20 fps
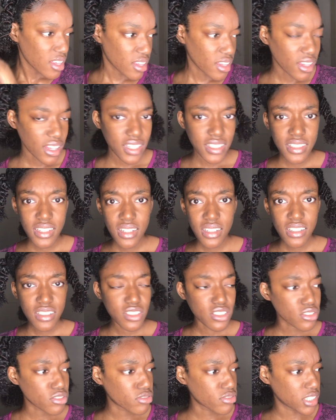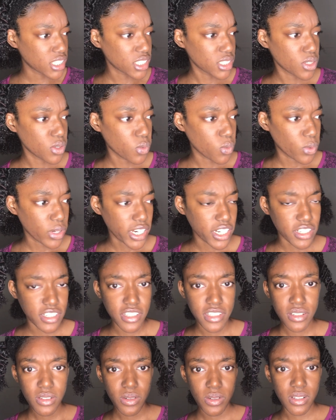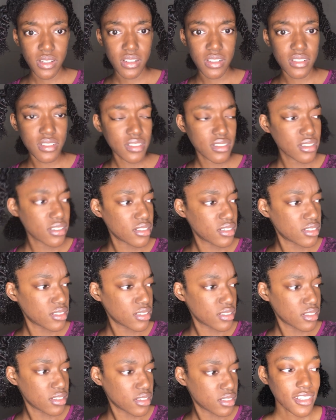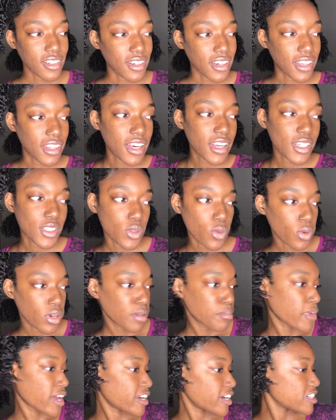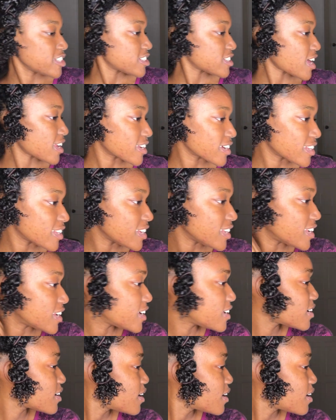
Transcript: The lighting looks really weird. Hold on. Okay, that is way better. I just had to clean it.